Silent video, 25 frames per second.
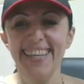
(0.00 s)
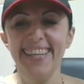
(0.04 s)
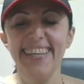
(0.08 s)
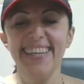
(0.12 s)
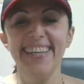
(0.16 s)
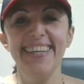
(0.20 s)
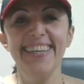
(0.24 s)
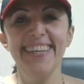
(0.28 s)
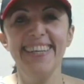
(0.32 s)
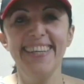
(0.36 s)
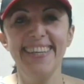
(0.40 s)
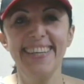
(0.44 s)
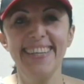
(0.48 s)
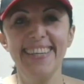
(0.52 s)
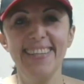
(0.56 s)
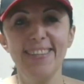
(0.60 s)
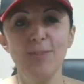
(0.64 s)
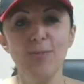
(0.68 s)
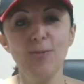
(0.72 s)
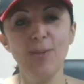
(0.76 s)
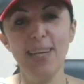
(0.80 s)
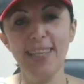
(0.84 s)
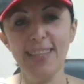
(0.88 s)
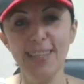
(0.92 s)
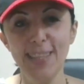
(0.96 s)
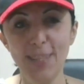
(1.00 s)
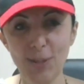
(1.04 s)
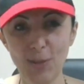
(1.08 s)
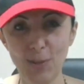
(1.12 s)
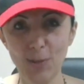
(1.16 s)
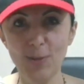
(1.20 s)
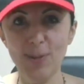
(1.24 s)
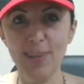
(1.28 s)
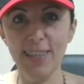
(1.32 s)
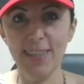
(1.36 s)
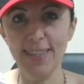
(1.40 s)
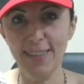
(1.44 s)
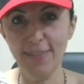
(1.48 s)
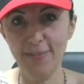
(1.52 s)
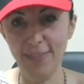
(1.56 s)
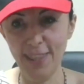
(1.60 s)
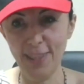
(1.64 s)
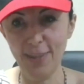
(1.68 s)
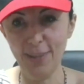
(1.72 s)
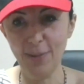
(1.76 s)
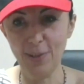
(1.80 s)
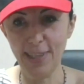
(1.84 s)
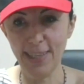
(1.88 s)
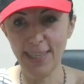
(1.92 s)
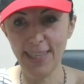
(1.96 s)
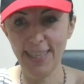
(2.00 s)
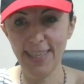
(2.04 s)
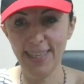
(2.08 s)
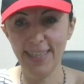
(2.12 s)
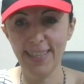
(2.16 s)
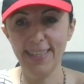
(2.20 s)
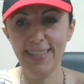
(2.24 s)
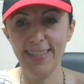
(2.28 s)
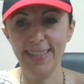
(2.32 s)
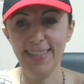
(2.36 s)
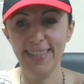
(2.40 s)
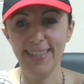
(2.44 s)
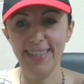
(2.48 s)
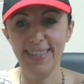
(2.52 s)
I need to run the video again?